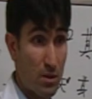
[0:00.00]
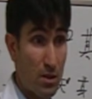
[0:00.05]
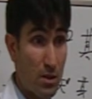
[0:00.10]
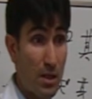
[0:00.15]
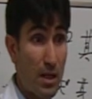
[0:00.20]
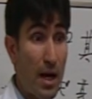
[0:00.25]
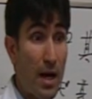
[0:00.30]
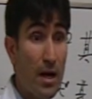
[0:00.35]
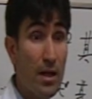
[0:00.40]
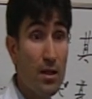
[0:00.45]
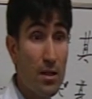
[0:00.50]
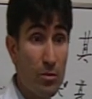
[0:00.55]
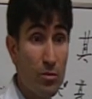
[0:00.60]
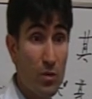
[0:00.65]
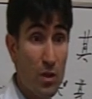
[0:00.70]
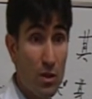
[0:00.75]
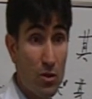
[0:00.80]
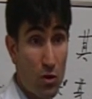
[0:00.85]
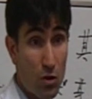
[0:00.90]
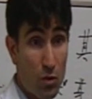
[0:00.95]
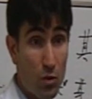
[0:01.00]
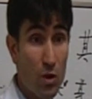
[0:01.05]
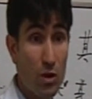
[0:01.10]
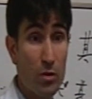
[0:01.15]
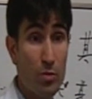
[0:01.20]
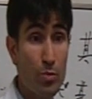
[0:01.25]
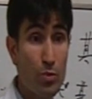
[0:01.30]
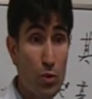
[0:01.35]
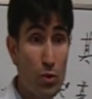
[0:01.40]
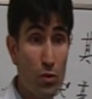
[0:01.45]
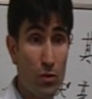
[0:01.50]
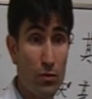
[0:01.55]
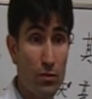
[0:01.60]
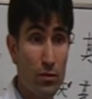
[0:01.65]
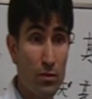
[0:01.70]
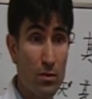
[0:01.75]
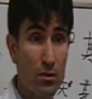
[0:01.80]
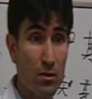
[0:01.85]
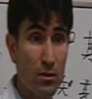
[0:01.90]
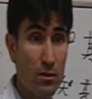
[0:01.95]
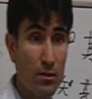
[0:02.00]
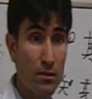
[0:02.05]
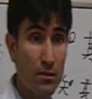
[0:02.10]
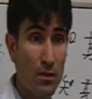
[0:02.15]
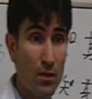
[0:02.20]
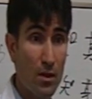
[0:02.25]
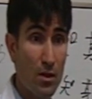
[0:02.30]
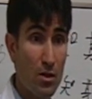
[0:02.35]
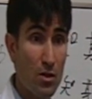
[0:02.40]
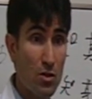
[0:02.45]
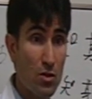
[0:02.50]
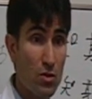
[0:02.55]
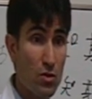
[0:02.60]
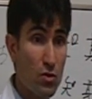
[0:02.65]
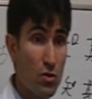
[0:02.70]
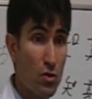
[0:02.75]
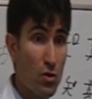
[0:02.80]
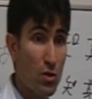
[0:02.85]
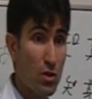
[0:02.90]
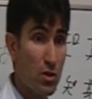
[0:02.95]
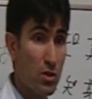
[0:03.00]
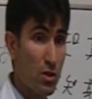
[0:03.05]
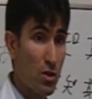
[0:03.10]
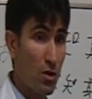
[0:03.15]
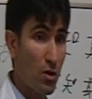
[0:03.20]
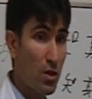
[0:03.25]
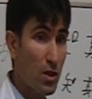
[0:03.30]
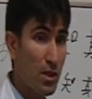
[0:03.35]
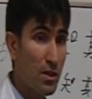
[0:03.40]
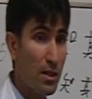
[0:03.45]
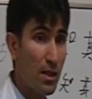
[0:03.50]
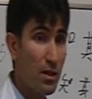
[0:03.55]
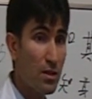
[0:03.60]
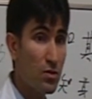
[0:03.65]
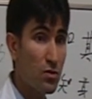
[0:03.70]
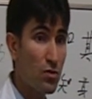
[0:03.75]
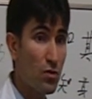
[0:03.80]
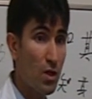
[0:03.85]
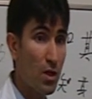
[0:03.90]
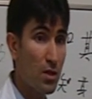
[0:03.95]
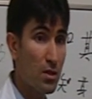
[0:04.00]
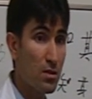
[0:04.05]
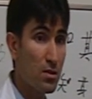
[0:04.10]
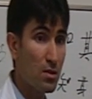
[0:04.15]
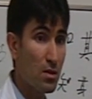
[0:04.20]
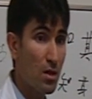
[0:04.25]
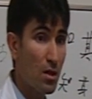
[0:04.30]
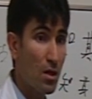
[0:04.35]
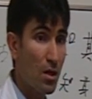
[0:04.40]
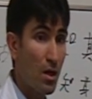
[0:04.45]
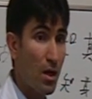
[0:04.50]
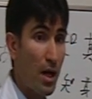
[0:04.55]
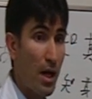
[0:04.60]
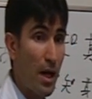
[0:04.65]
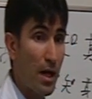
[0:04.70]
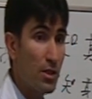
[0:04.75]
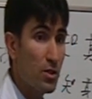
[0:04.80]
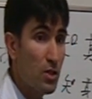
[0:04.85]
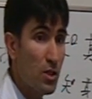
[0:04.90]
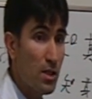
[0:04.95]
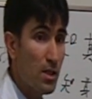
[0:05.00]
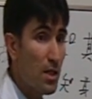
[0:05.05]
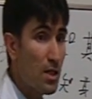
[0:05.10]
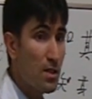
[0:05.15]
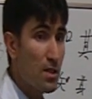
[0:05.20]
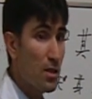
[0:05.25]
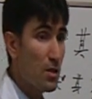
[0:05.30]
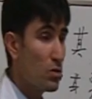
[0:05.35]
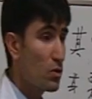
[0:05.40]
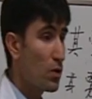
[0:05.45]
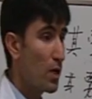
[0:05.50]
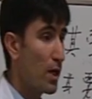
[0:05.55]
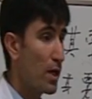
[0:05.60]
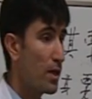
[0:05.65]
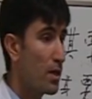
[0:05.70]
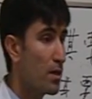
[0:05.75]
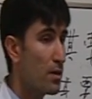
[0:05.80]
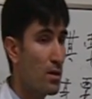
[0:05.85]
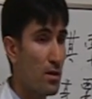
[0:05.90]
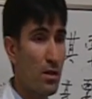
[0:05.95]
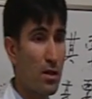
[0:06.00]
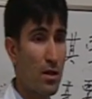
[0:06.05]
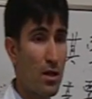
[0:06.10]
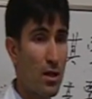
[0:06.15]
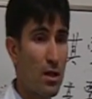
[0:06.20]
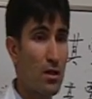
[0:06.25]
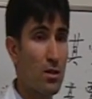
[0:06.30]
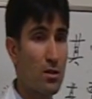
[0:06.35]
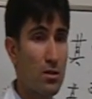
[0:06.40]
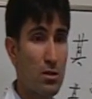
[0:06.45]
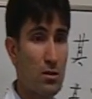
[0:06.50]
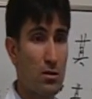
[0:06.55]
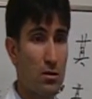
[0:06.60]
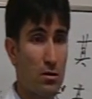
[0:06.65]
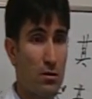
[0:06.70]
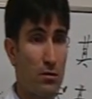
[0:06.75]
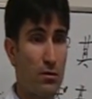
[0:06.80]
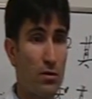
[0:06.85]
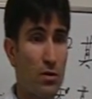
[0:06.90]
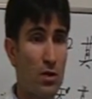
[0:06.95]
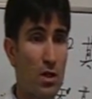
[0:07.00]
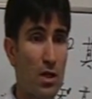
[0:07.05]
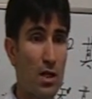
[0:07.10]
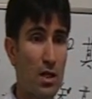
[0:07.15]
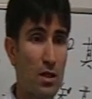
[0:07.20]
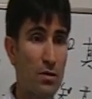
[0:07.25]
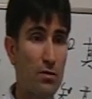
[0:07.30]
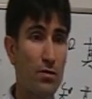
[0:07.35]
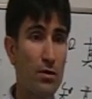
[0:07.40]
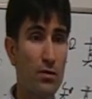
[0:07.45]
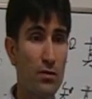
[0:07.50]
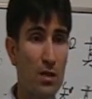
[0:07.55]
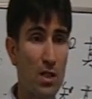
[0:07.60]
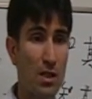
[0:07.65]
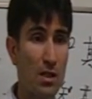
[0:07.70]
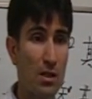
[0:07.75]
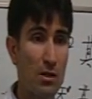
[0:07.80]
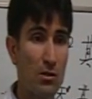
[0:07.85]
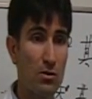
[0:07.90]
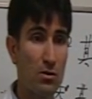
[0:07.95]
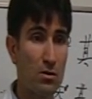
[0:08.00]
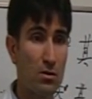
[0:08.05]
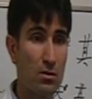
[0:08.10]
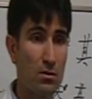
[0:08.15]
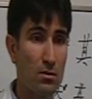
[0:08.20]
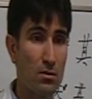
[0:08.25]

the item that you want to prove. So she only takes drugs, and she doesn't do anything else for the next 50 years.